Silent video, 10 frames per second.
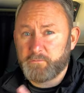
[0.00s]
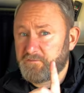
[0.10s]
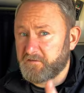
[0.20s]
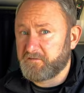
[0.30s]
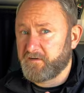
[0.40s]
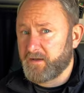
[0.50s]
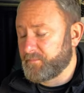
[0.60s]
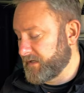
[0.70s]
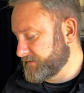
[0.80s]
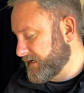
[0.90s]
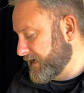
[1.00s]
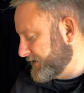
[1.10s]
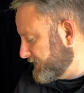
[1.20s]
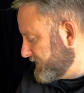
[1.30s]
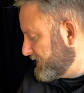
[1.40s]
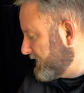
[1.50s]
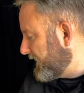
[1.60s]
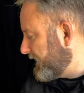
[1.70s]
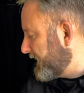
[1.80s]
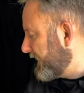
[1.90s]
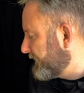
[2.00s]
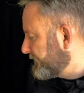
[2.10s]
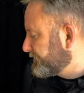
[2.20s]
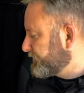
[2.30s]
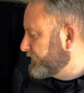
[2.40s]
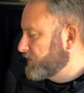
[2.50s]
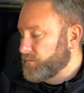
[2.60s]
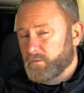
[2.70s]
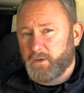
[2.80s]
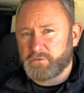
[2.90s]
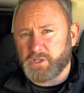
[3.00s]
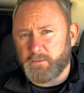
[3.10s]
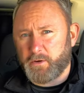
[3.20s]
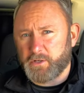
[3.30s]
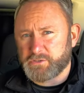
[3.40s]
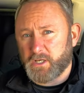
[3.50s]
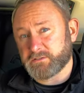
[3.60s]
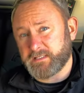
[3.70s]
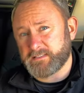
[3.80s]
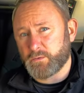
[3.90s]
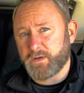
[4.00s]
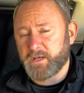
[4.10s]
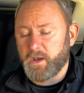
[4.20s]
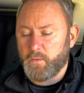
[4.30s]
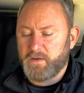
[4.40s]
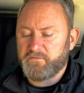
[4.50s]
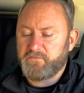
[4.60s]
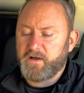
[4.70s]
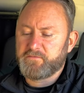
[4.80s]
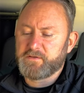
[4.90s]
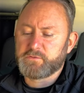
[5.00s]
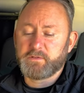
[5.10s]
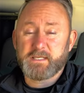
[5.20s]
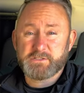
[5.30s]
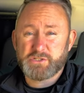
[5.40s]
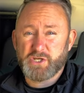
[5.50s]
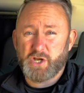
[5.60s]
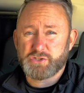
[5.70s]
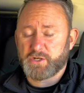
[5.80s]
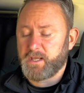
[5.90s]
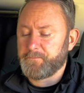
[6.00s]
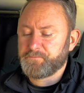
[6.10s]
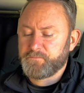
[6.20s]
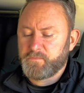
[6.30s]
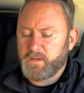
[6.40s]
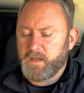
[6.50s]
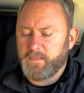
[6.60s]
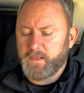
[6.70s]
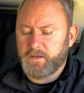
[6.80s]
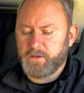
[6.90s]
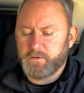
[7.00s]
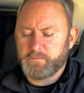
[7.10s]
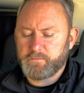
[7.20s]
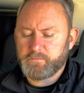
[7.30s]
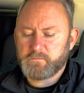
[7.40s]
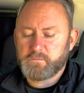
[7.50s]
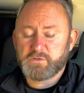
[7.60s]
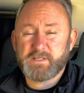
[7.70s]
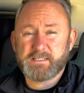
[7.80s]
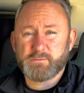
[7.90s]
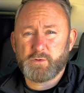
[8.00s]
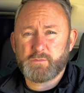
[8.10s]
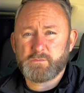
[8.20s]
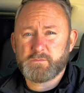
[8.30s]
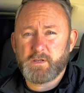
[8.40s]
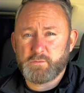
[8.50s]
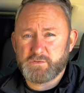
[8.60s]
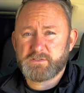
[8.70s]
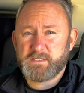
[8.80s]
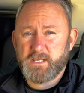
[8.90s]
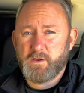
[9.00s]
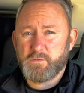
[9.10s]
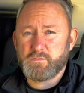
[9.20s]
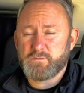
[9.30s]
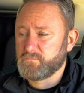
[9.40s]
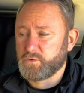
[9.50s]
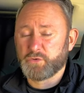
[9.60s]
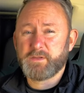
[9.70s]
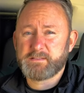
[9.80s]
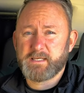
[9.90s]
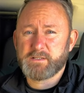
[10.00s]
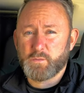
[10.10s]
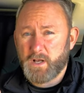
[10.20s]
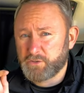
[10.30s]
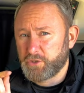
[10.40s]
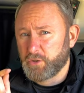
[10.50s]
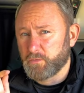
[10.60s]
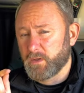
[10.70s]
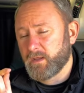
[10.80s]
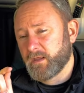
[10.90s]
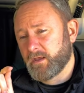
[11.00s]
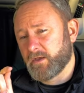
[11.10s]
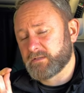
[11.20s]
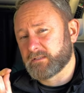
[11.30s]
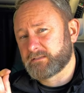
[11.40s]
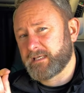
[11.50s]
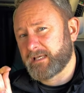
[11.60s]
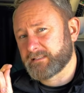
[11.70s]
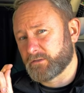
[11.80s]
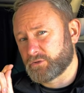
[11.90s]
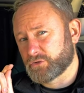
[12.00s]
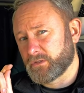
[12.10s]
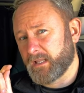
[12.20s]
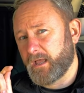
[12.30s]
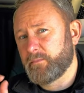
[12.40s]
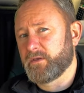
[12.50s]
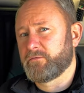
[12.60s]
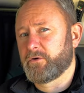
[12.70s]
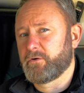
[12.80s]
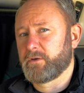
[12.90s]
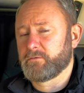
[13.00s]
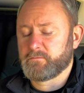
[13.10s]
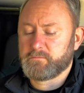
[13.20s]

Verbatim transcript: up, 55 psi, and then we'll mount our monitor. I'll stick this in window now I'm faffing, so it'll get a charge on it, and then um, we'll set them up and we'll see how good this is. And what I'll do as a little test, I'll just let a bit of air out.